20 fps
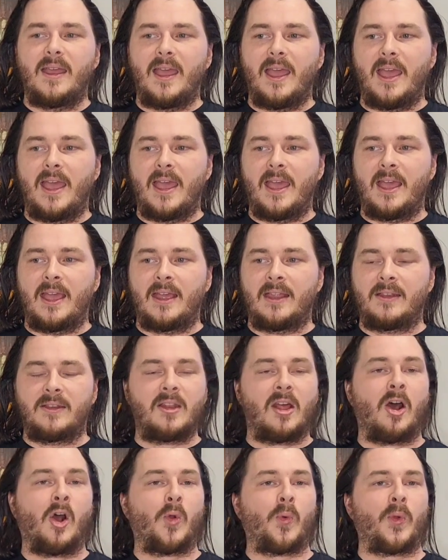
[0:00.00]
and
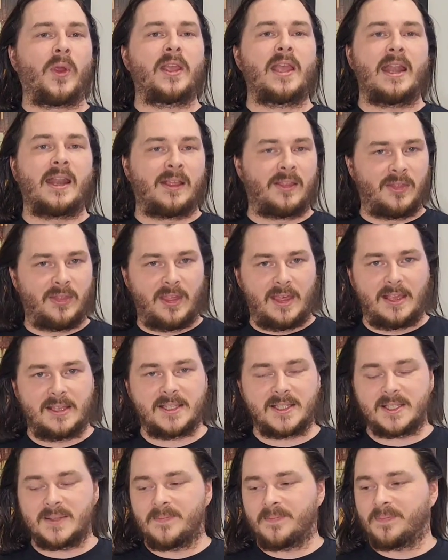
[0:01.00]
no, we're getting
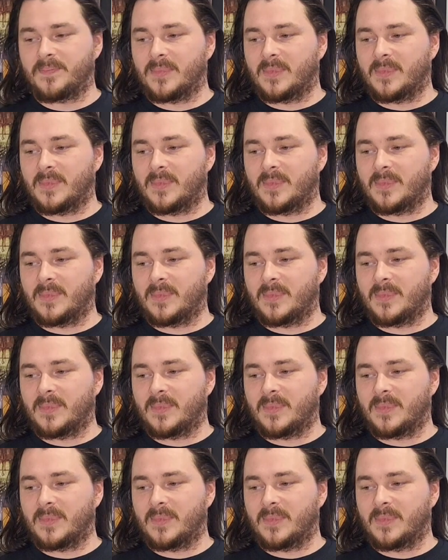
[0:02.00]
this.